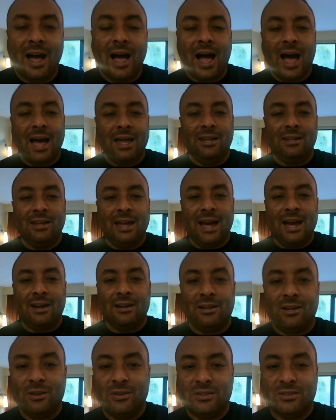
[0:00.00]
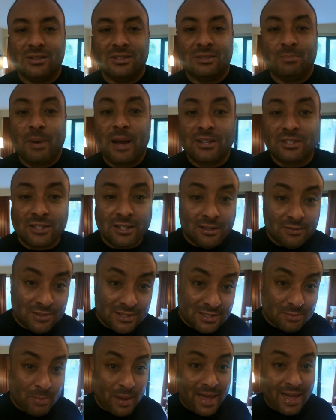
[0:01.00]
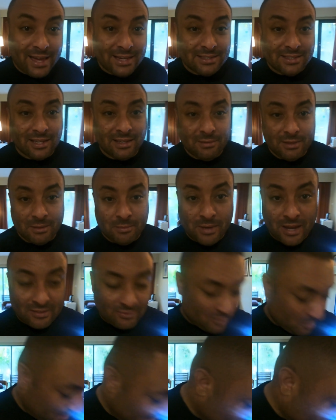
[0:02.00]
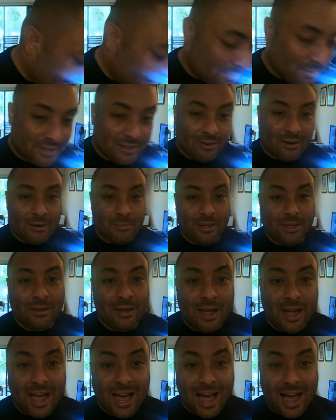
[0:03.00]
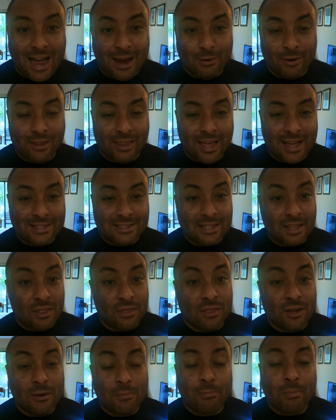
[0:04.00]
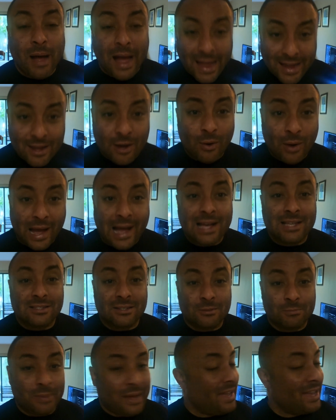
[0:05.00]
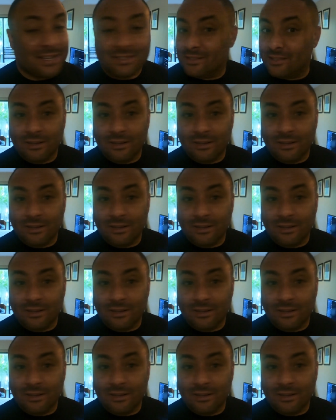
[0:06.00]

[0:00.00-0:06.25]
On closer inspection of these bags, after my time in the Army, I realized they're biohazard bags.